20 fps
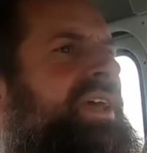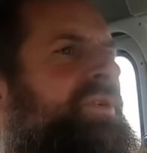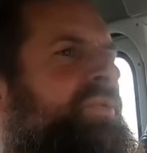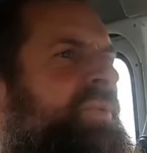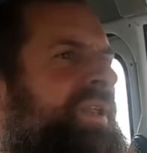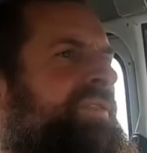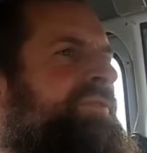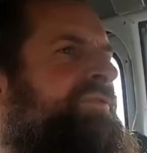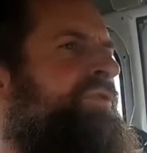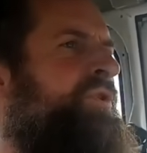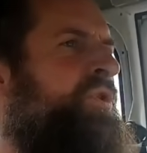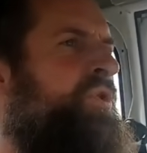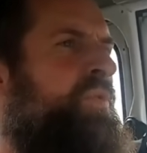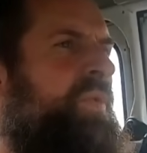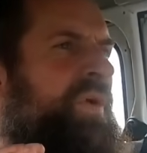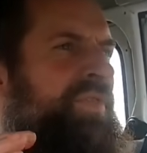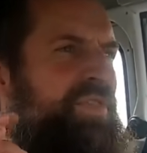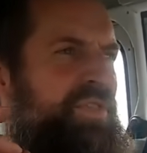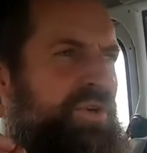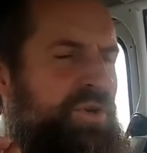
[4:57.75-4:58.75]
It went through
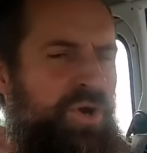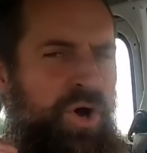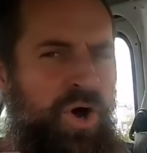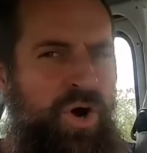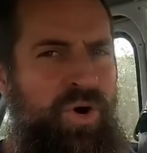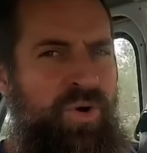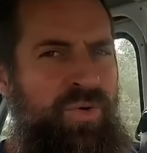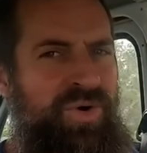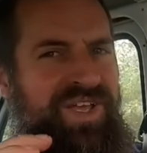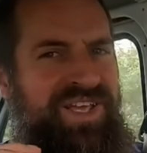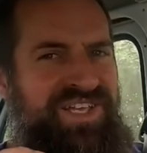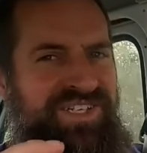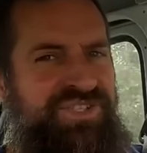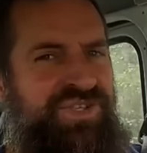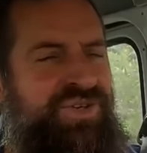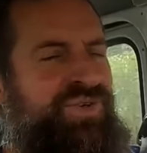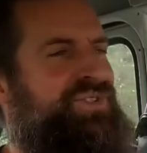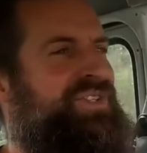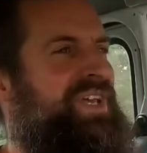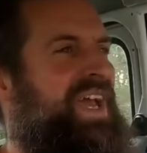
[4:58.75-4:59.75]
with no
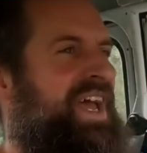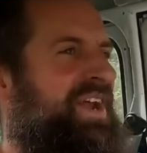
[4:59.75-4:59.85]
issues